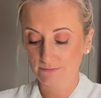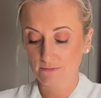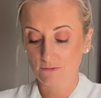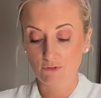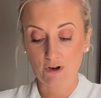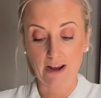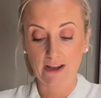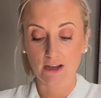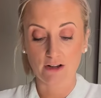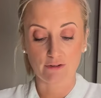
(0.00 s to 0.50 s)

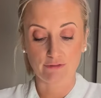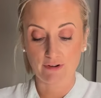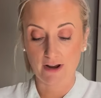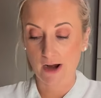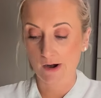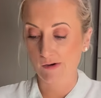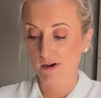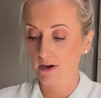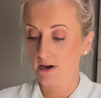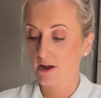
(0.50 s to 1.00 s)
Regular
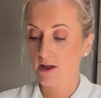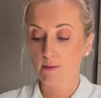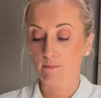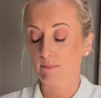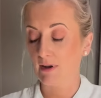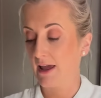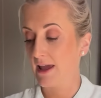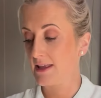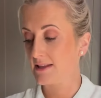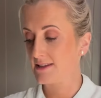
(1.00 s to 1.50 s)
flour,
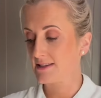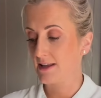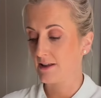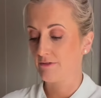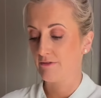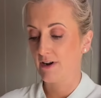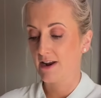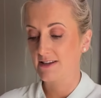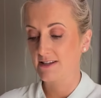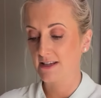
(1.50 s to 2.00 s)
plain,
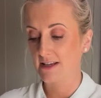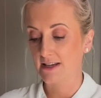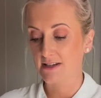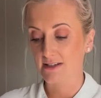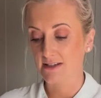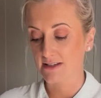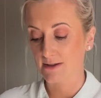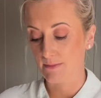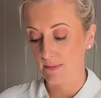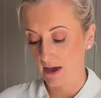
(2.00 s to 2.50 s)
self-raising, it
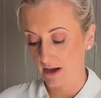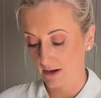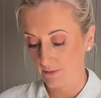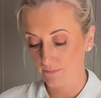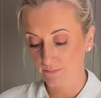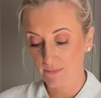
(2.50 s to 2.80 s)
doesn't matter.